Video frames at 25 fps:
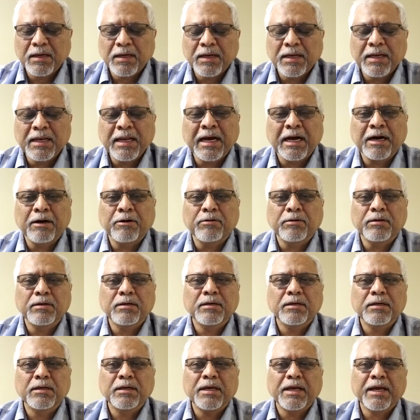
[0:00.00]
Now,
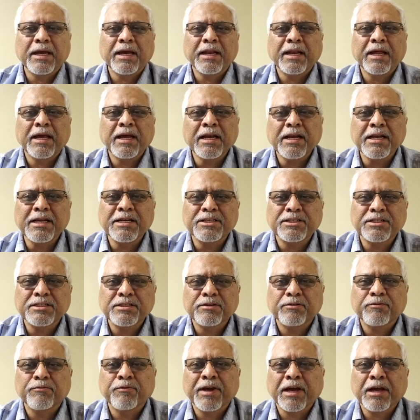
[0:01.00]
in English,
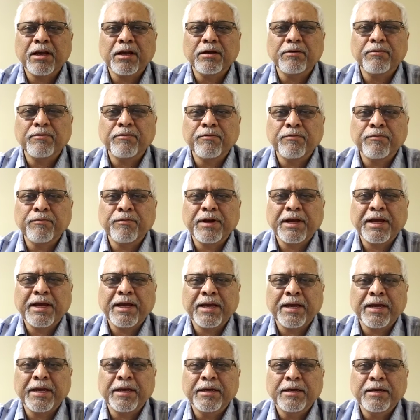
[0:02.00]

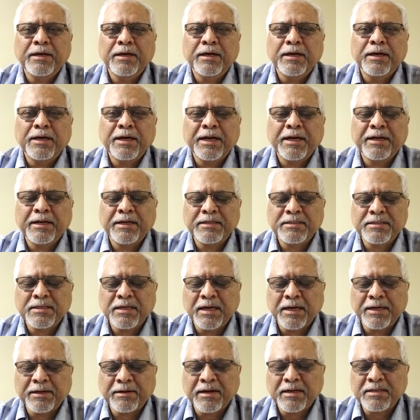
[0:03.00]
it is
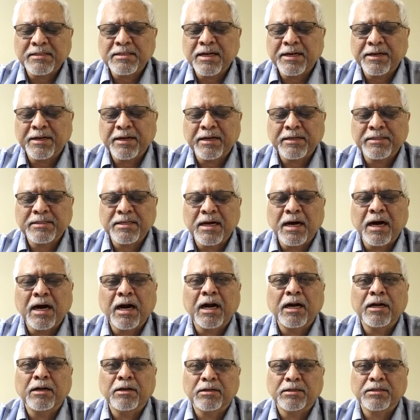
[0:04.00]
translated as a
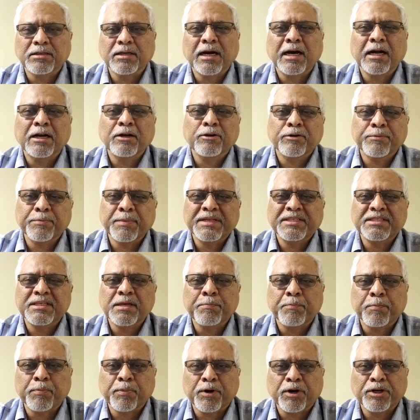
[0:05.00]
harlot. Harlot means a
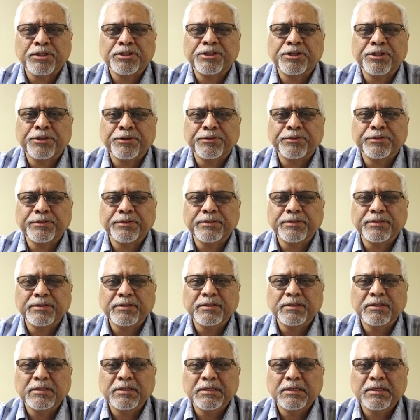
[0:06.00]
prostitute.
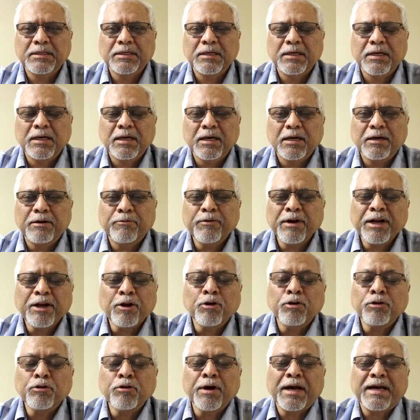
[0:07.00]
We
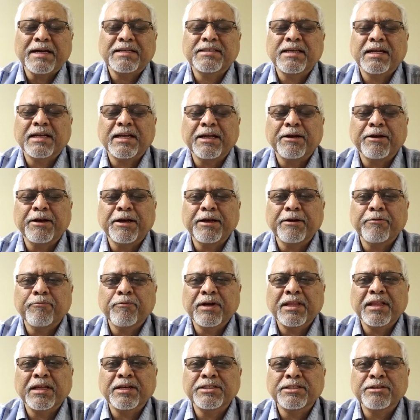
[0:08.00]
don't know exactly
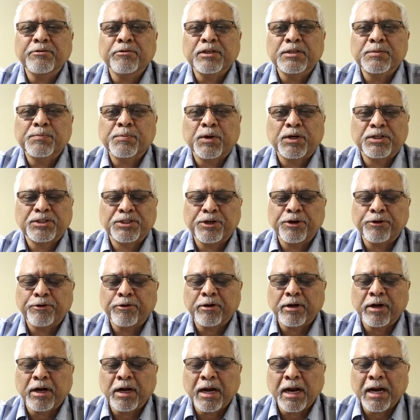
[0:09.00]
whether she was
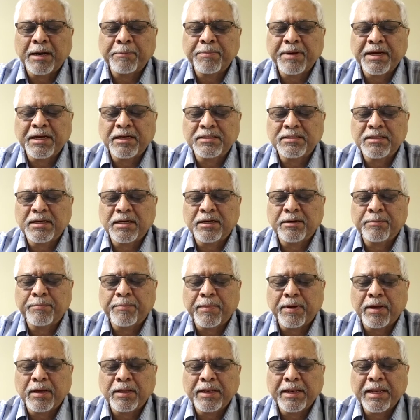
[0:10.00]
prostitute or not, because her
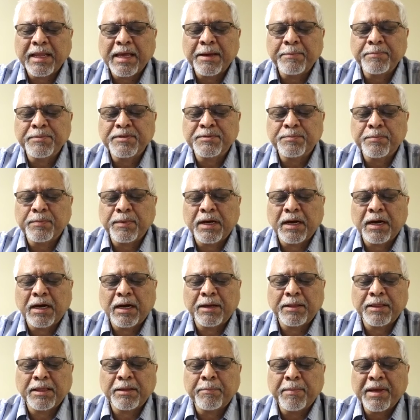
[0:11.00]
name's
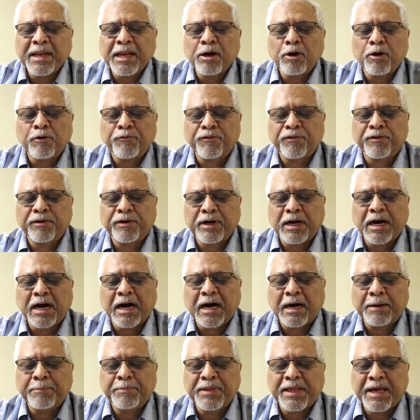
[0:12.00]
the meaning of her
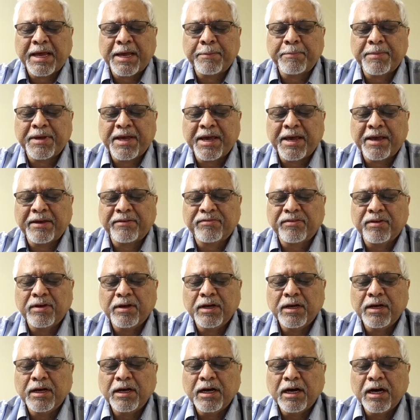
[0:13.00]
Rahab name is
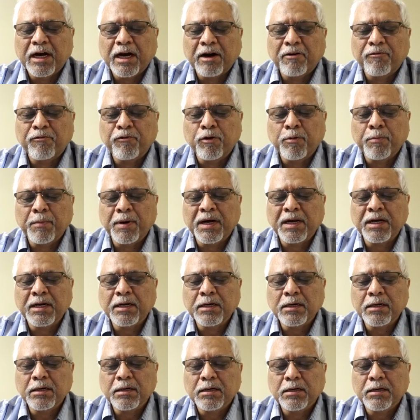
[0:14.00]
a woman,